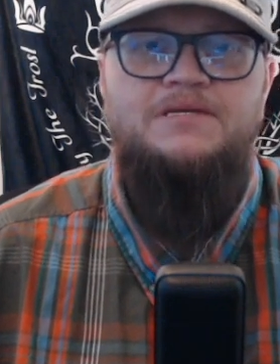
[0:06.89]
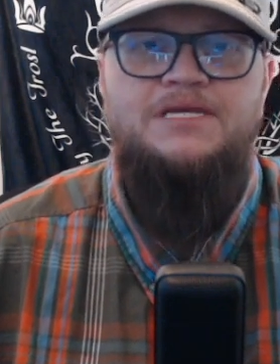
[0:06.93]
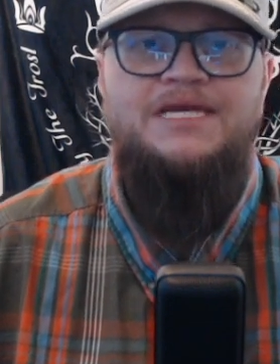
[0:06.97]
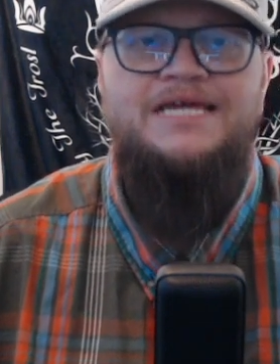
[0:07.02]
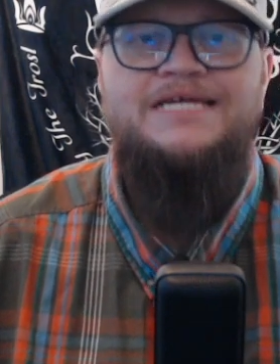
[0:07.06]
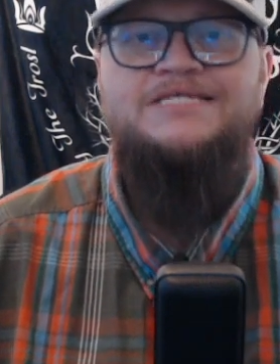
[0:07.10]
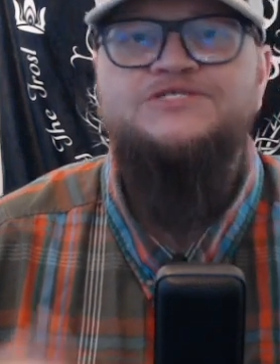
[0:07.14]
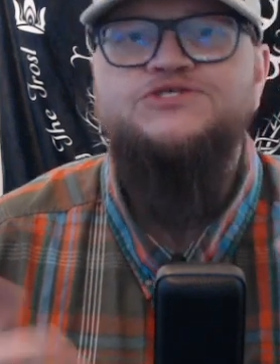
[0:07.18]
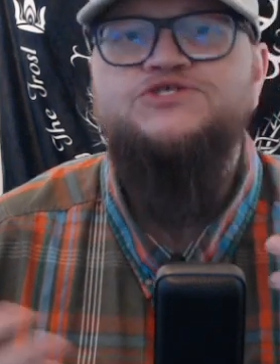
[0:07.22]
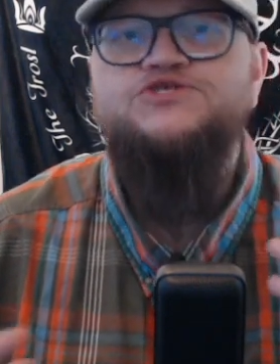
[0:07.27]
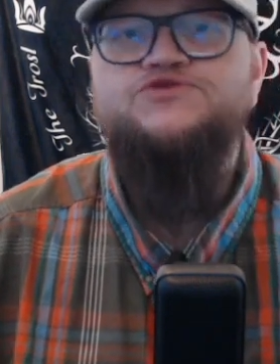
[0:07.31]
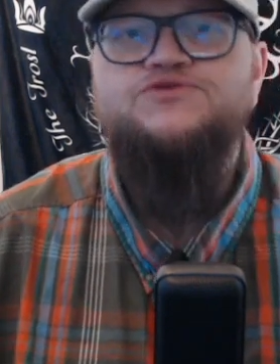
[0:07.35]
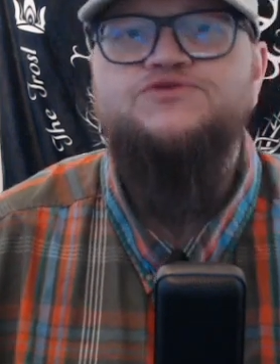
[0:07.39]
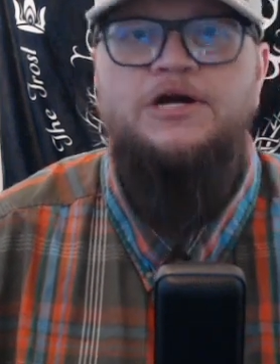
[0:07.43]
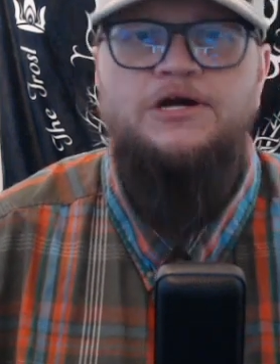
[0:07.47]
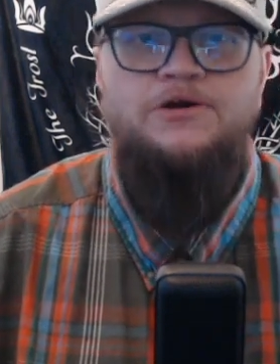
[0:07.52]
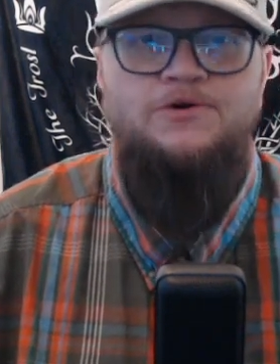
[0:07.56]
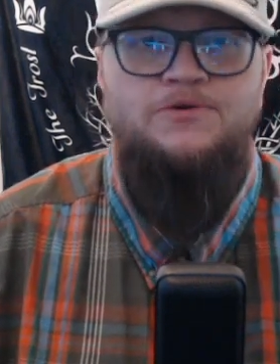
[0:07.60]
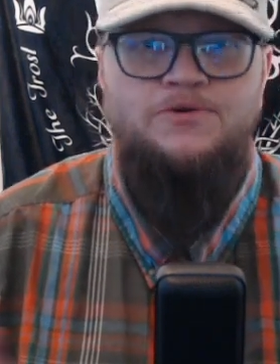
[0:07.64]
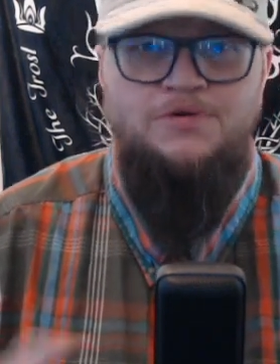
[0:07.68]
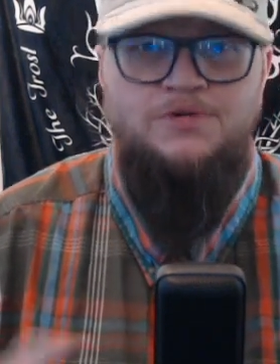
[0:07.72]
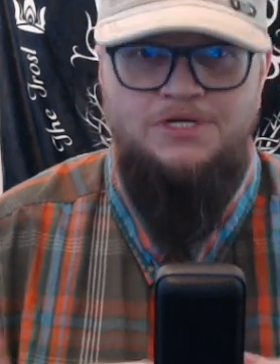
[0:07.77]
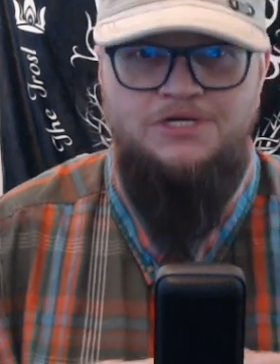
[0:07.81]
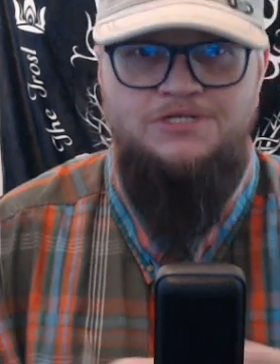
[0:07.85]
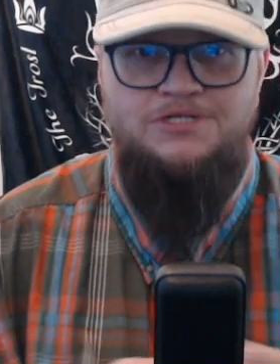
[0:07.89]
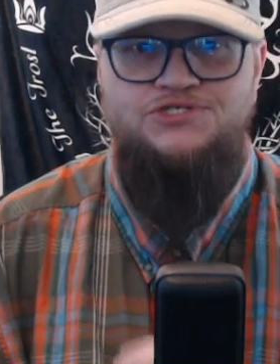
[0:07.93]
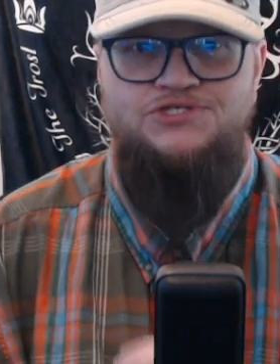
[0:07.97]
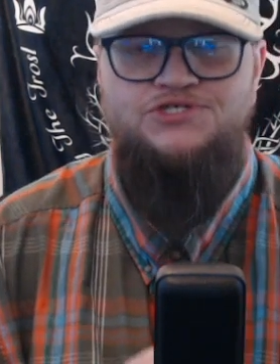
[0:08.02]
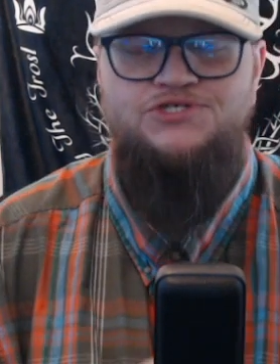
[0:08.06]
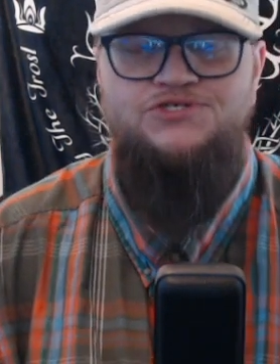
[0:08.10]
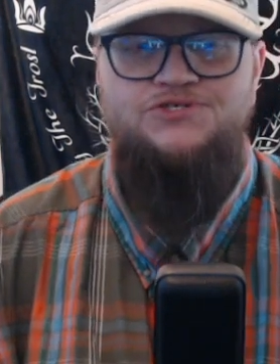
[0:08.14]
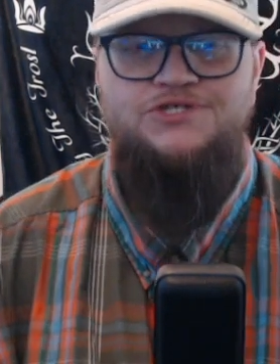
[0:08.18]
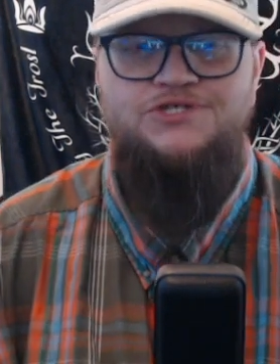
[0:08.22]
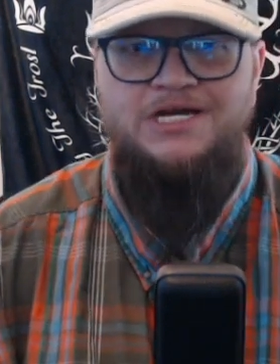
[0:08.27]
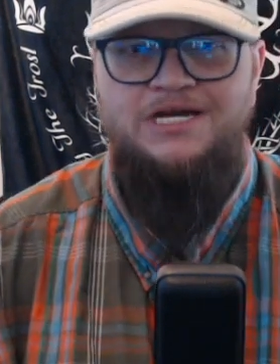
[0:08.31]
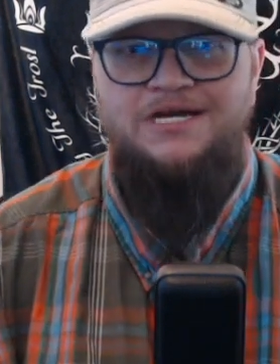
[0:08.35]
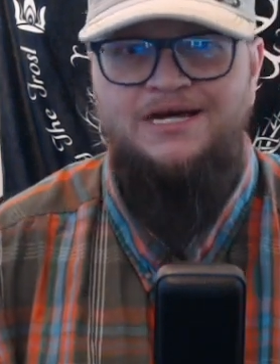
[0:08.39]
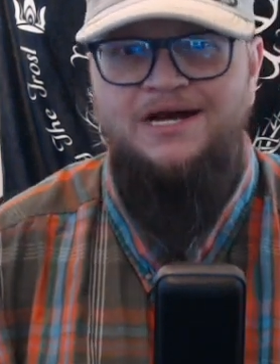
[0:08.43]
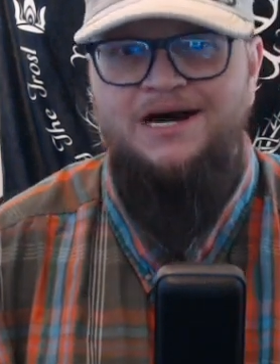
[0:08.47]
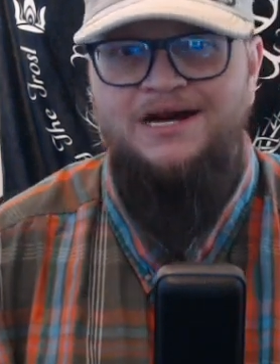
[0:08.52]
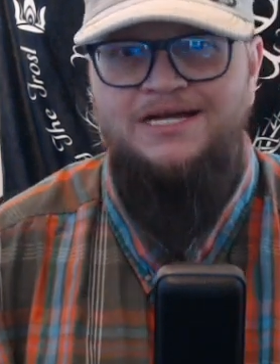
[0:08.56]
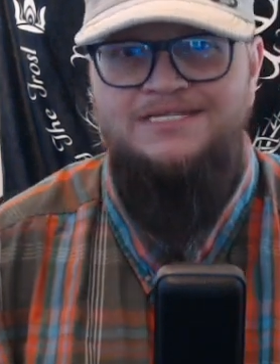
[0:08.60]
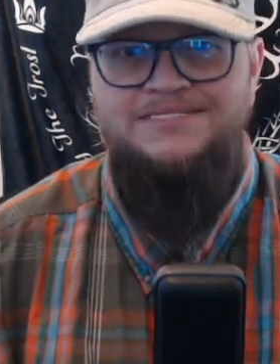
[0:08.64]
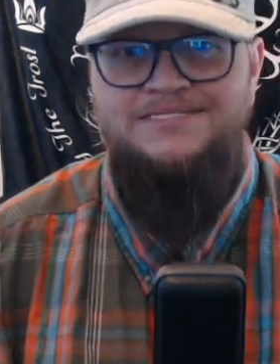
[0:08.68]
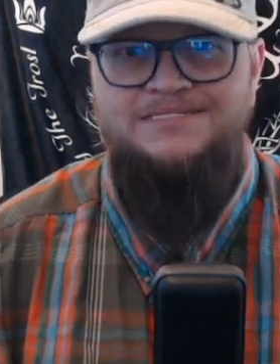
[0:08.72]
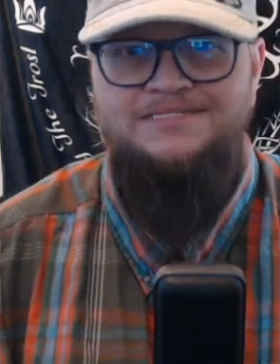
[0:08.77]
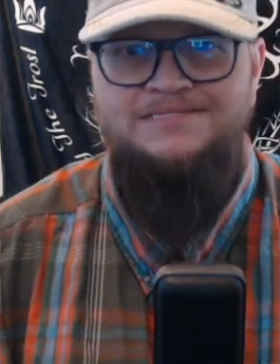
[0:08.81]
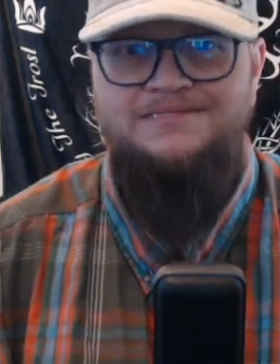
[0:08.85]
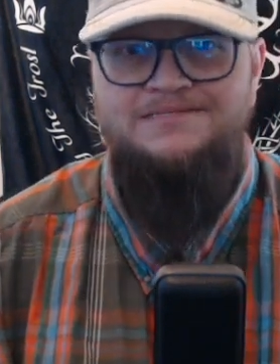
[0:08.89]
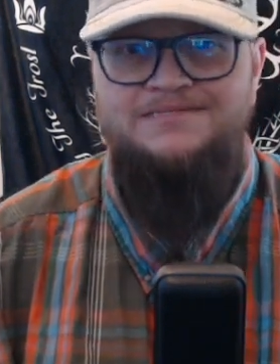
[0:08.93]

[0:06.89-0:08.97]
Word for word: intro to the con